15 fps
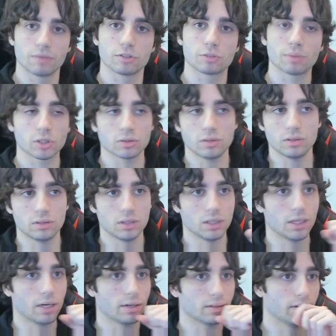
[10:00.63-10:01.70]
special DOT
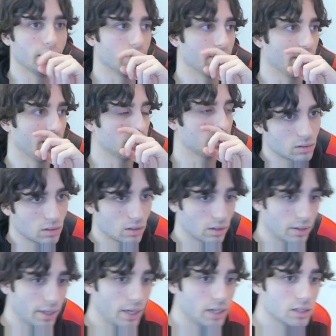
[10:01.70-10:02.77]
character then, right?
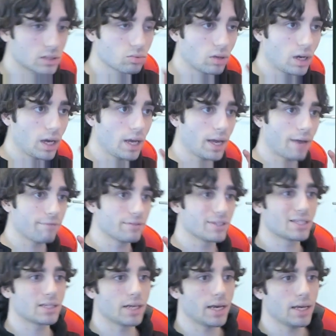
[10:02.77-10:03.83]
That is what I have to
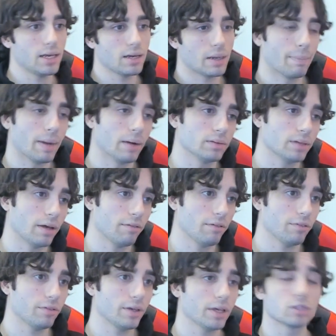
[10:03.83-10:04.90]
say about
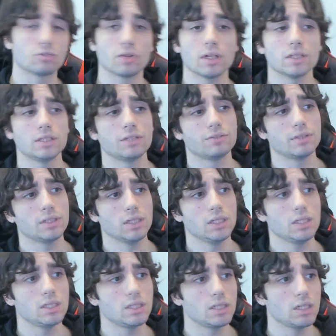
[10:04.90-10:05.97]
everything. It is relatively
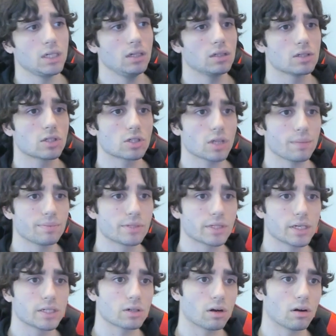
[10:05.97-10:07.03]
easy. The
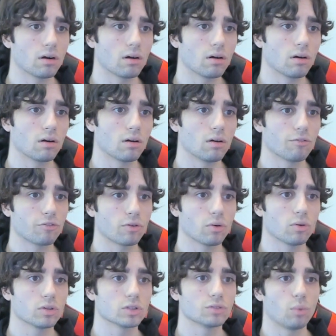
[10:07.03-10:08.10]
subsets are, of
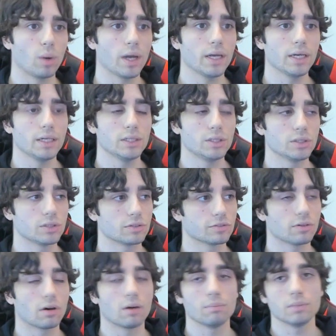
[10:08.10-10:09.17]
course, way easier to
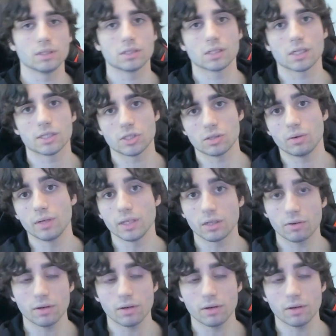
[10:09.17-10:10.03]
farm because you don't need crit